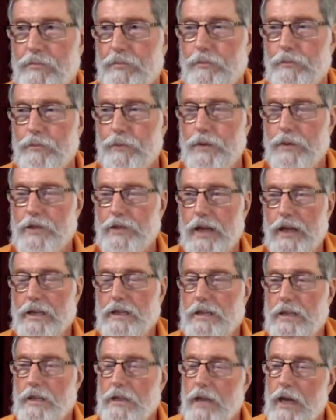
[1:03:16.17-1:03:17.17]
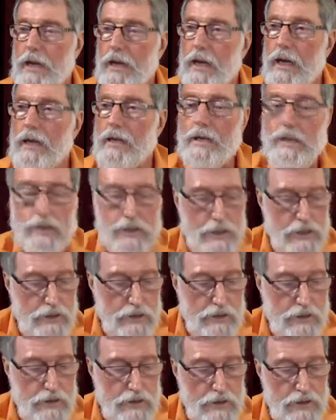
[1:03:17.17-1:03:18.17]
projects it and enters
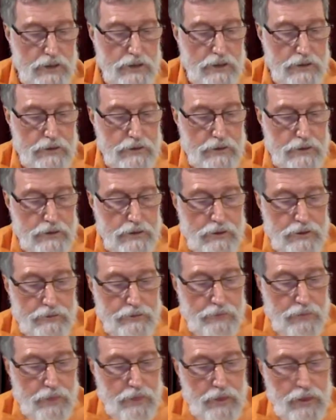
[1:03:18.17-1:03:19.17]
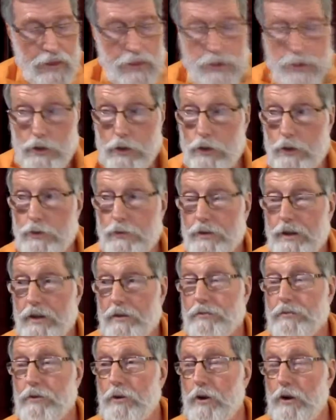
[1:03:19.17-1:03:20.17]
into it. So
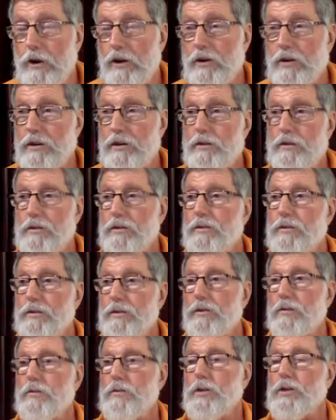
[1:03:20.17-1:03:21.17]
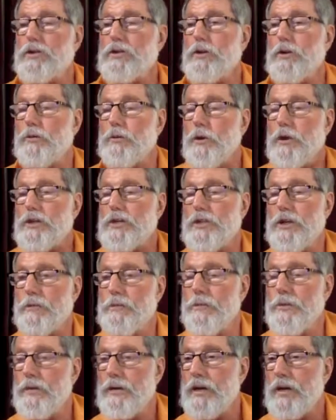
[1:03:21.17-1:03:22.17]
therefore, we should
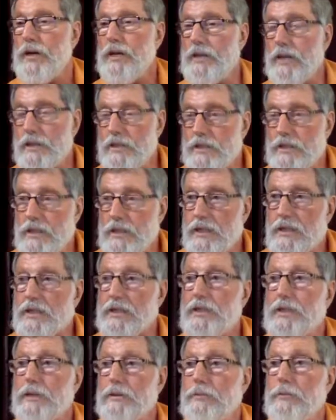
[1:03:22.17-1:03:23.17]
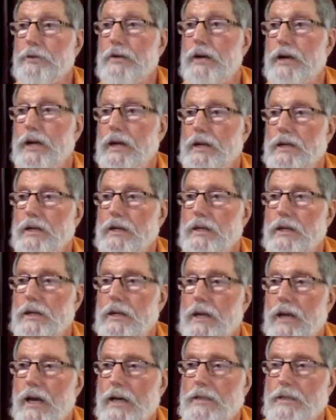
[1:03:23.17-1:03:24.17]
worship. Doesn't that stimulate
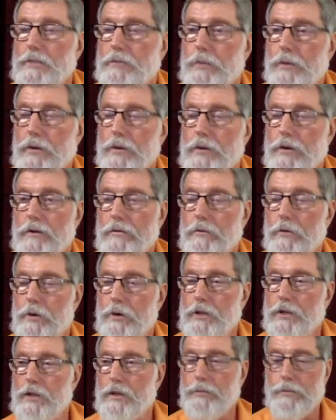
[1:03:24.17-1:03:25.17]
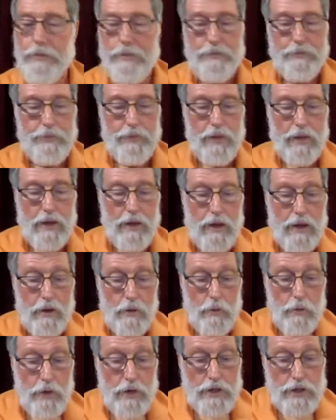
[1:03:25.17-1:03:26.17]
a spirit of worship?
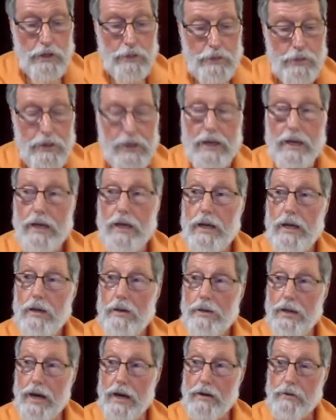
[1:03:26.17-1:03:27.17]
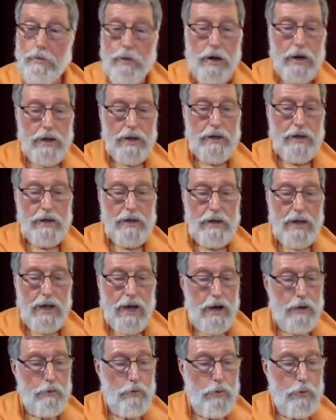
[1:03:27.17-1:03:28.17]
Worshipping that one.
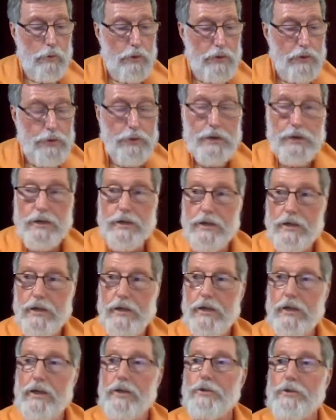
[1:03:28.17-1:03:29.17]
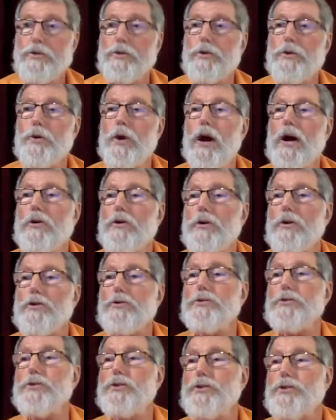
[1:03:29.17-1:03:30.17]
How will we do it? Through our
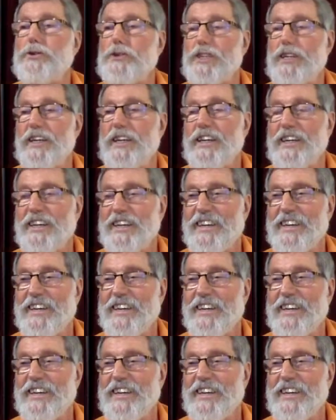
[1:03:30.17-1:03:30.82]
own duty,